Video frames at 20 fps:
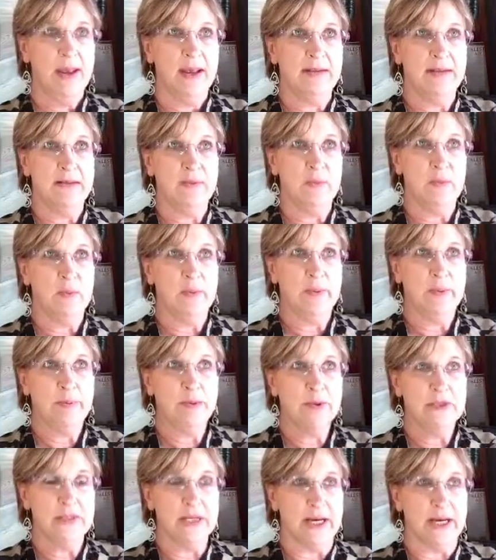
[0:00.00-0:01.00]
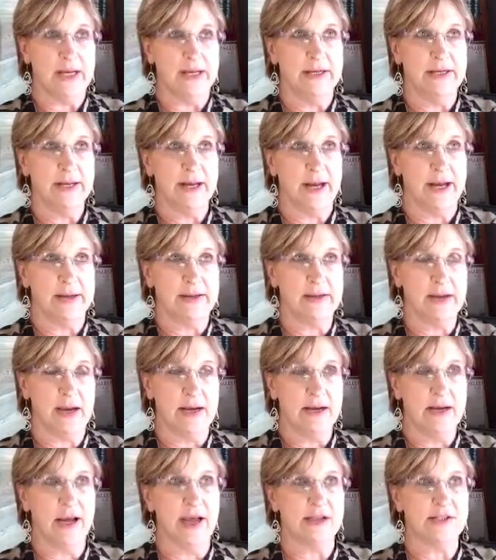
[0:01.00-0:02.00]
And then when we were done,
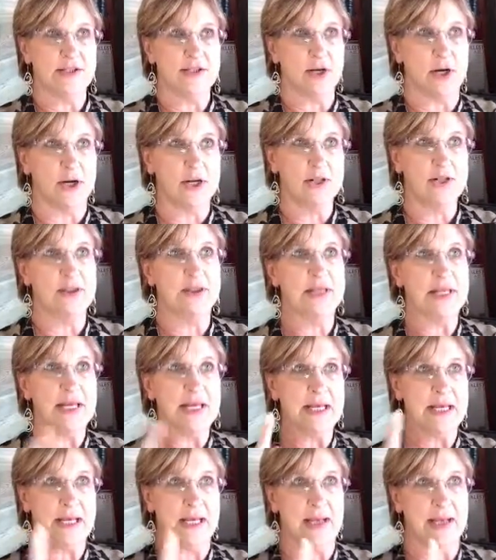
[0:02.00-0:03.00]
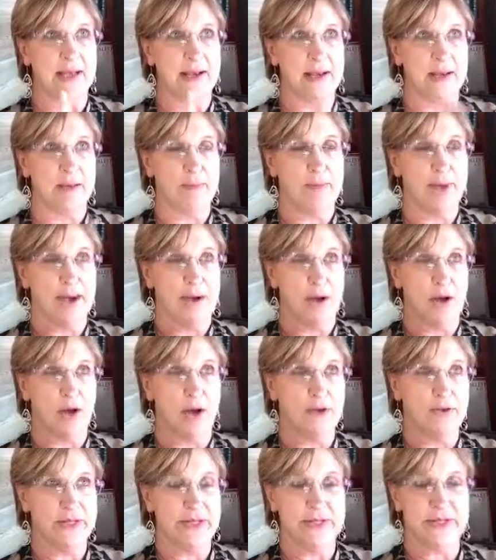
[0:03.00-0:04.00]
I started thinking about
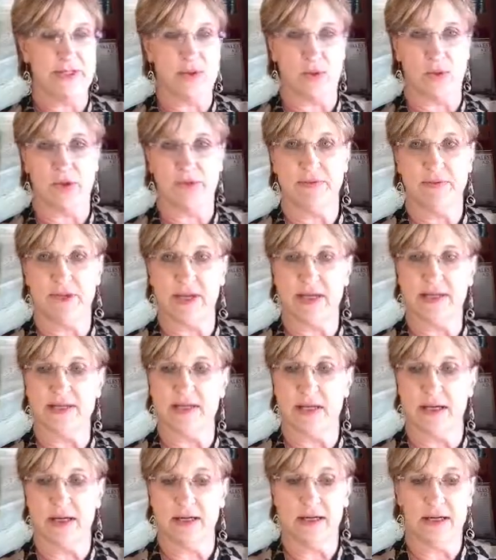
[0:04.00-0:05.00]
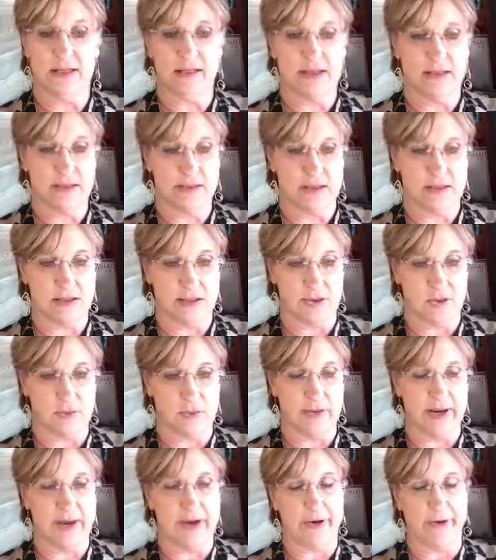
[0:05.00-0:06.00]
all these sort of things that I needed to do.
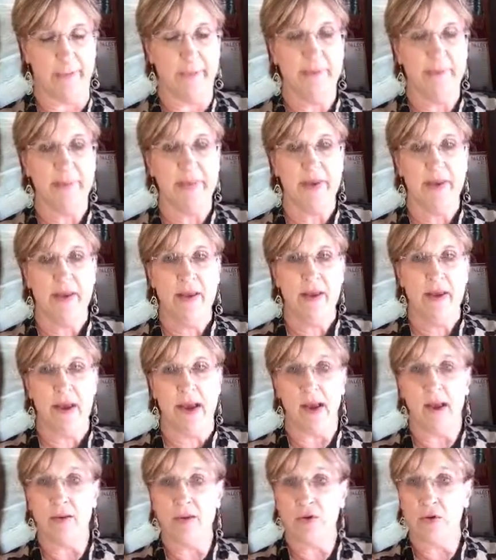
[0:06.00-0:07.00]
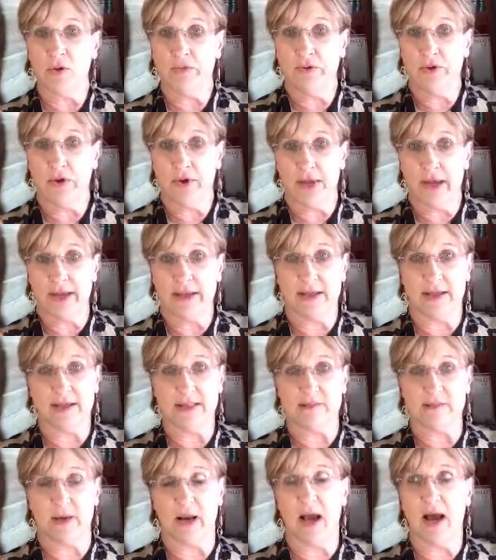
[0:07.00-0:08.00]
Now, I don't know if you're like
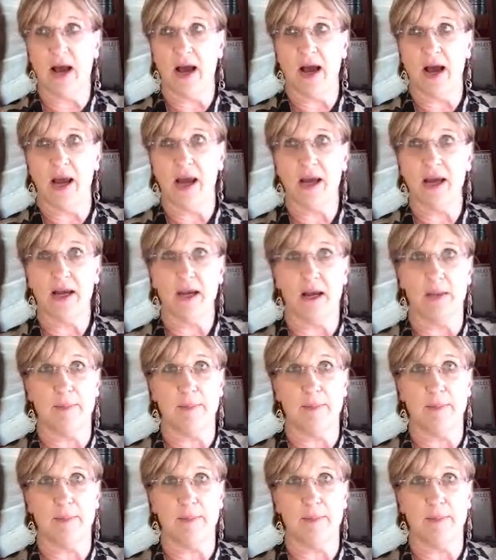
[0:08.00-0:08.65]
this, but I